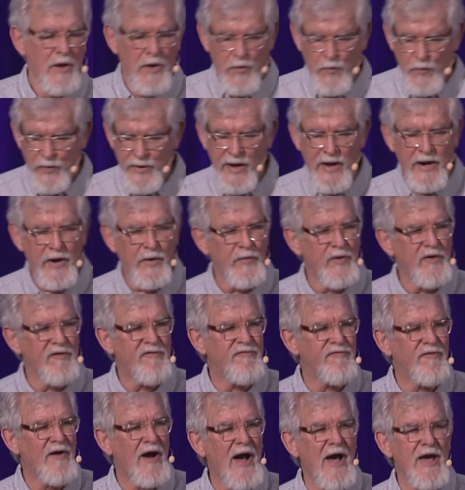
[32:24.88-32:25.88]
We got a
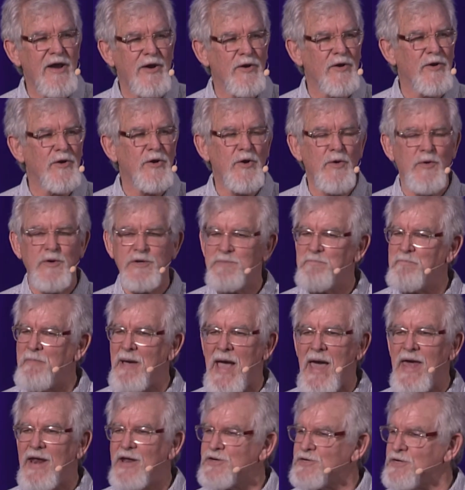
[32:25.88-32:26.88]
refiner who is
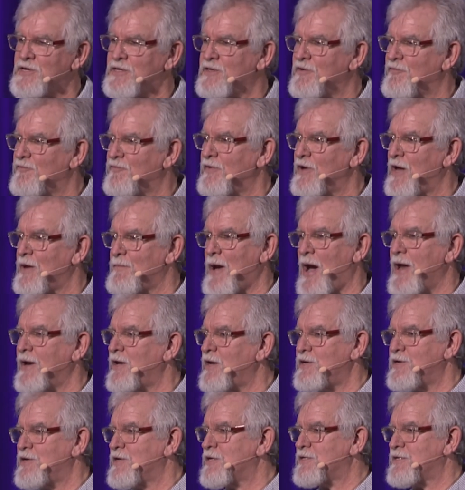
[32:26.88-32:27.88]
managing the flame. I
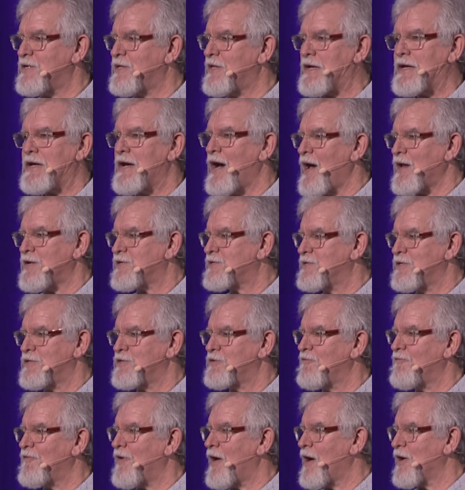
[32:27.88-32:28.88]
didn't just say that God sent
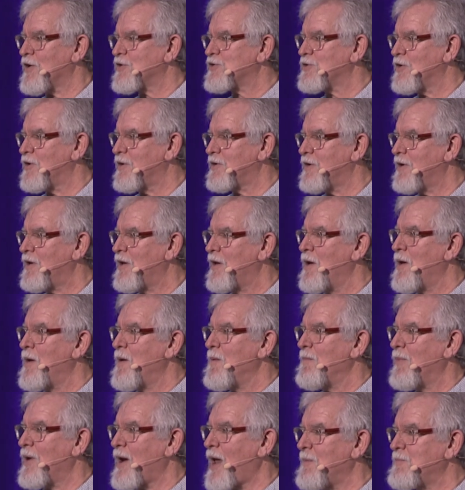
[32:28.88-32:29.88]
the virus on you,
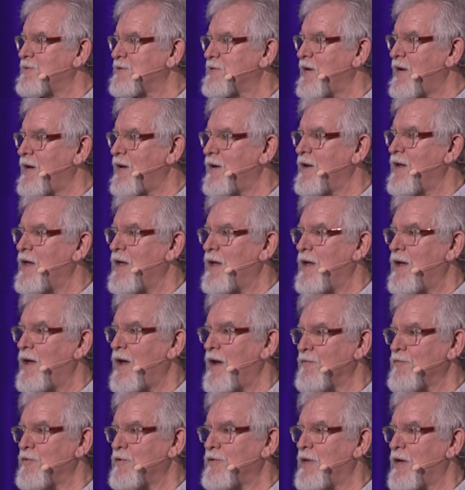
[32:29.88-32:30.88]
but I'm saying
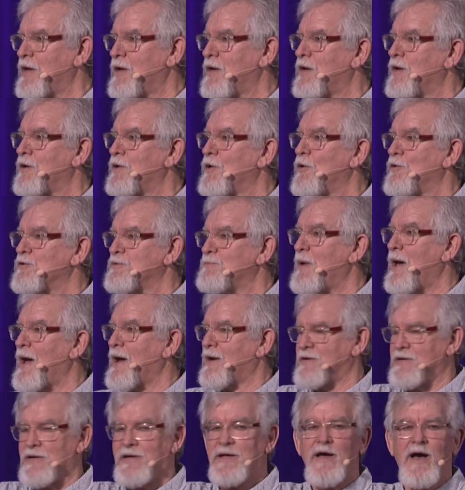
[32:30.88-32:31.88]
everything goes
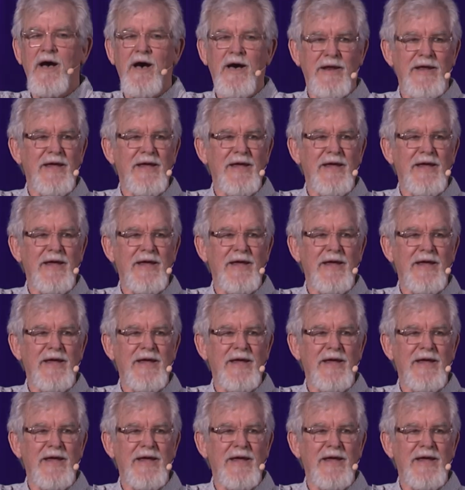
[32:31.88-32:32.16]
back to God.